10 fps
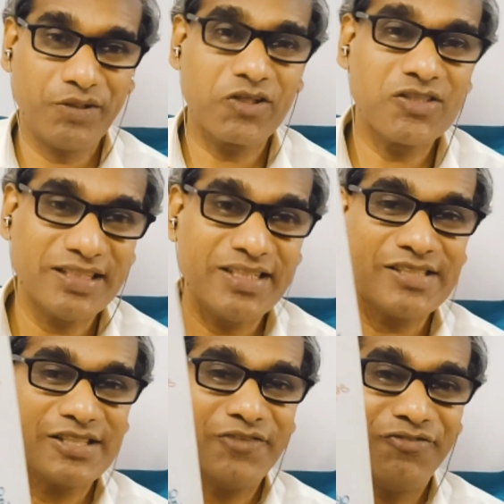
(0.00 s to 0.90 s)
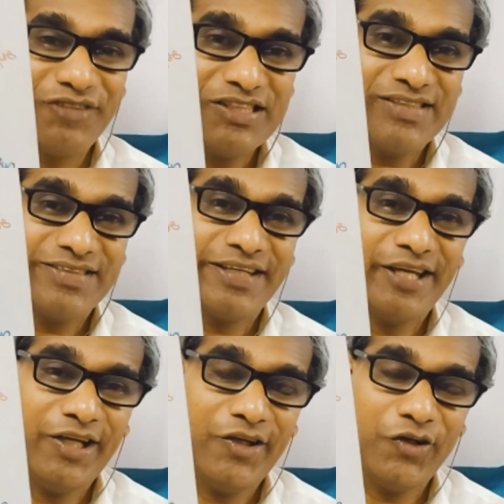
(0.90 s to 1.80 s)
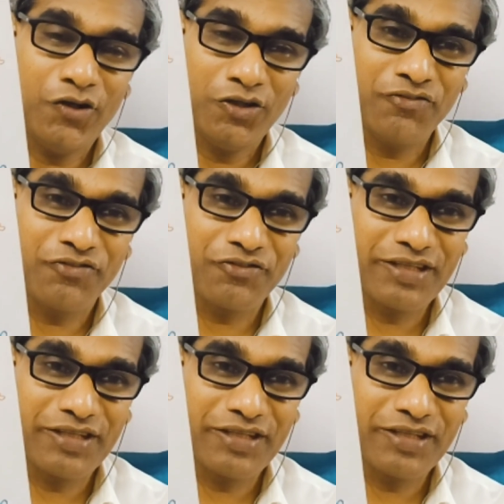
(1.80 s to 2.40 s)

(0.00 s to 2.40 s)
because he is the first king of